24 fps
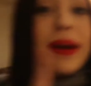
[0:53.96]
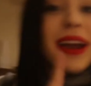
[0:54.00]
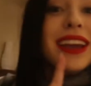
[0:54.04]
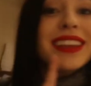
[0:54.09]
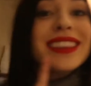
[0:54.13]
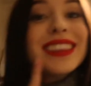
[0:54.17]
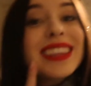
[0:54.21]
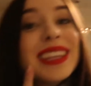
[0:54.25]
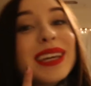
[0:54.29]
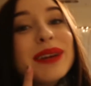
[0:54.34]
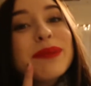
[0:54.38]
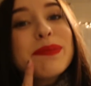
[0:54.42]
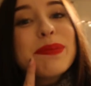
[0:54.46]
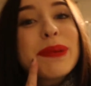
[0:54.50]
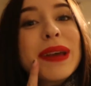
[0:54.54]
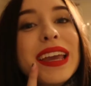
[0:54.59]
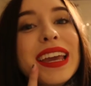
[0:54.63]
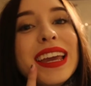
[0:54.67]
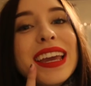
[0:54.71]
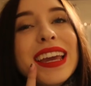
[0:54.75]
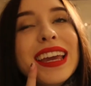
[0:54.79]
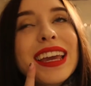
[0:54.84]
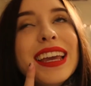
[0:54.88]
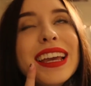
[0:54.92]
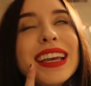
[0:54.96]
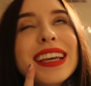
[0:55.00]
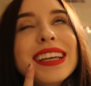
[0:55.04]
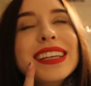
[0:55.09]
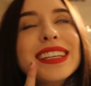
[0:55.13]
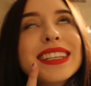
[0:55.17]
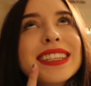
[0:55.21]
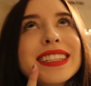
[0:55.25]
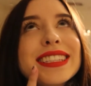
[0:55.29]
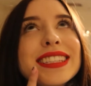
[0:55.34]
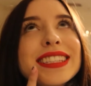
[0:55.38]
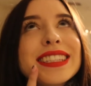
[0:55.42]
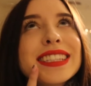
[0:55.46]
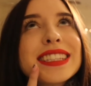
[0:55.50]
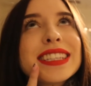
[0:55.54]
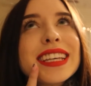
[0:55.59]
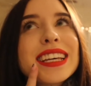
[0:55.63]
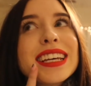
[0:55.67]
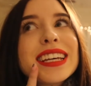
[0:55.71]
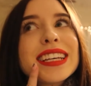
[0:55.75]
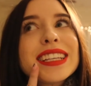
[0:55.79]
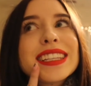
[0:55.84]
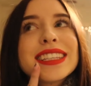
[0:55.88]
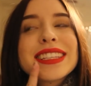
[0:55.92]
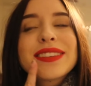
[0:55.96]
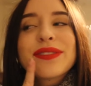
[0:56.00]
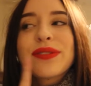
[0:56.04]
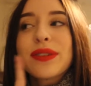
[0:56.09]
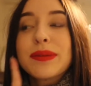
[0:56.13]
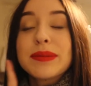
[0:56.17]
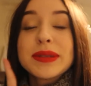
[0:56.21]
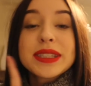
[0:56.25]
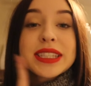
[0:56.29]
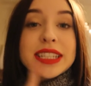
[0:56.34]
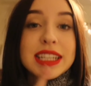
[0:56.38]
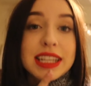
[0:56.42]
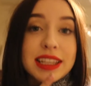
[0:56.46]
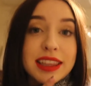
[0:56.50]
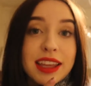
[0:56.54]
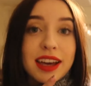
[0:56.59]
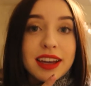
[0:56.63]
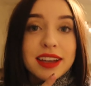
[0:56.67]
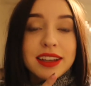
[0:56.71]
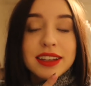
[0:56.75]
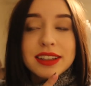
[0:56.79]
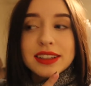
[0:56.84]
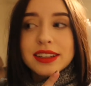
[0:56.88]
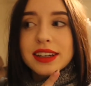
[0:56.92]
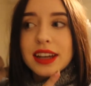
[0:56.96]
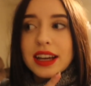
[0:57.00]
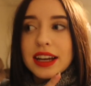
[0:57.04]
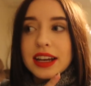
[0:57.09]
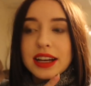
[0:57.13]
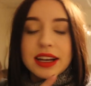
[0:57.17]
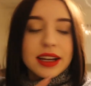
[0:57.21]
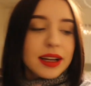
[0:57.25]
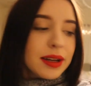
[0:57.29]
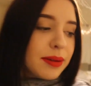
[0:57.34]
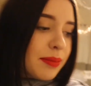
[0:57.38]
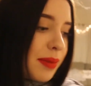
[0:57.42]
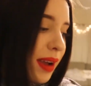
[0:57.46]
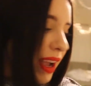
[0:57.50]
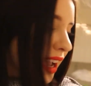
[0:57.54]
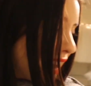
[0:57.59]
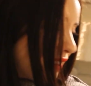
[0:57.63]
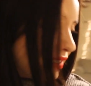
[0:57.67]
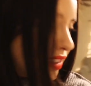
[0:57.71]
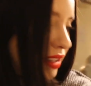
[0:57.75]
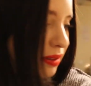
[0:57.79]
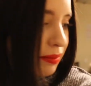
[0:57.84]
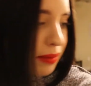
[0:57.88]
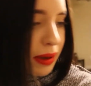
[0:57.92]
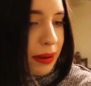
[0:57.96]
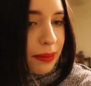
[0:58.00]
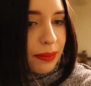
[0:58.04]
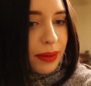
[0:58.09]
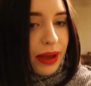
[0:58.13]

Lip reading: my lip is from Stila. I have it in my